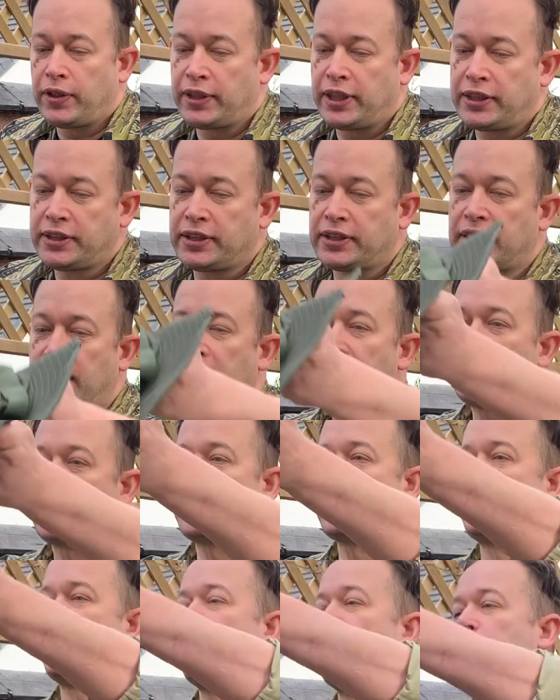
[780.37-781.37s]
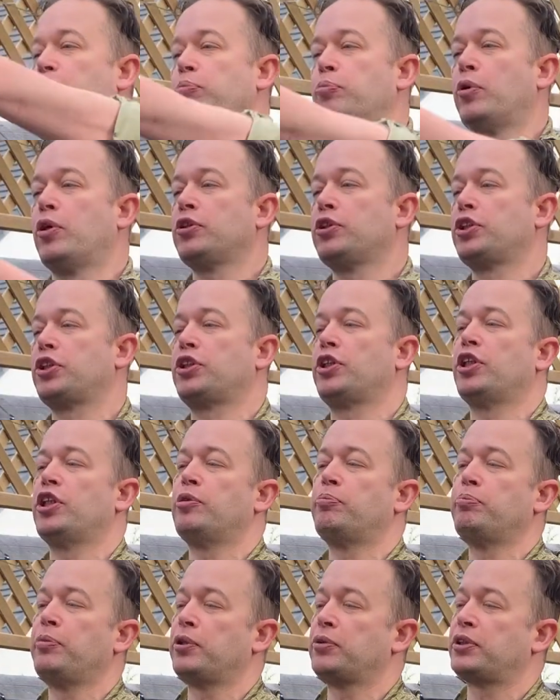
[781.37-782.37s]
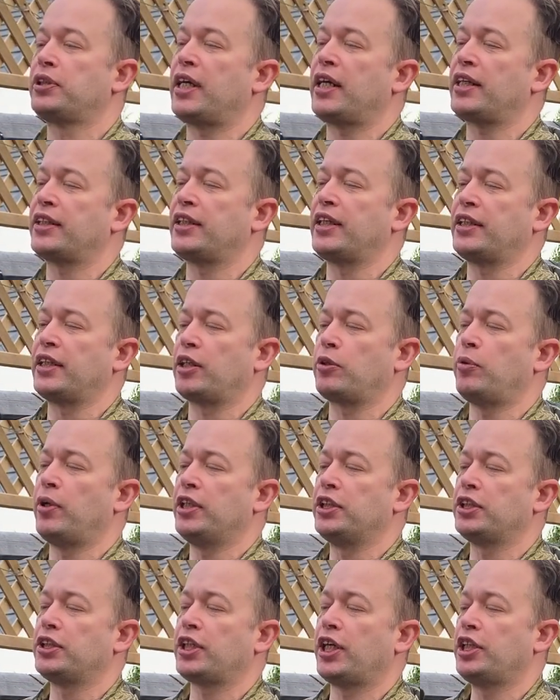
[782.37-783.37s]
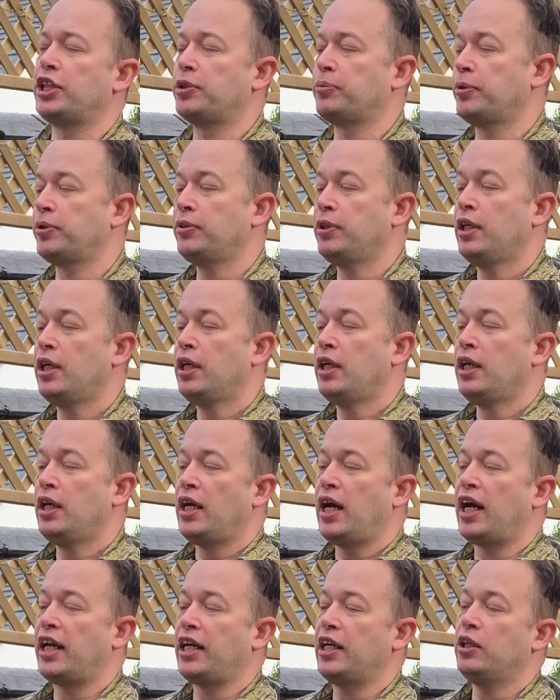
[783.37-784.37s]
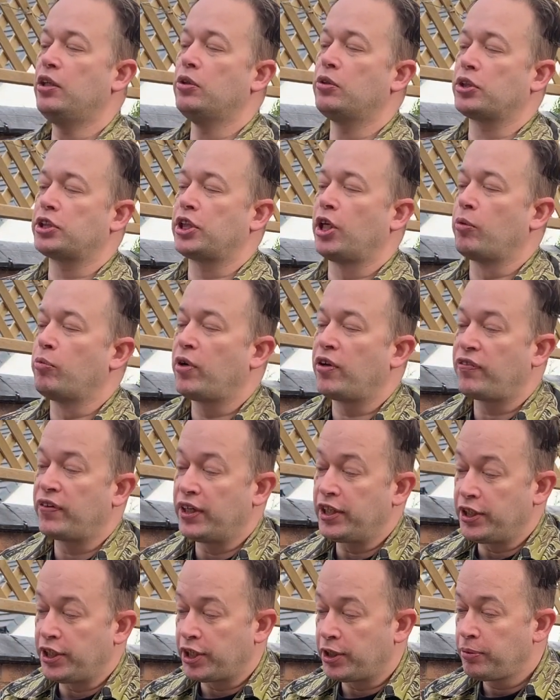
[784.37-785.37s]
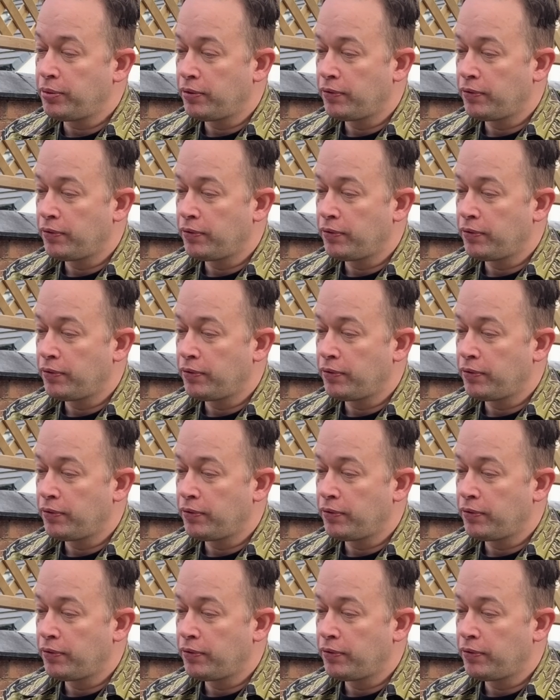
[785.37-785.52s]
this is a Sturm one. Sturm, Miltech, I think they're quite interchangeable. And it looks horrifically new.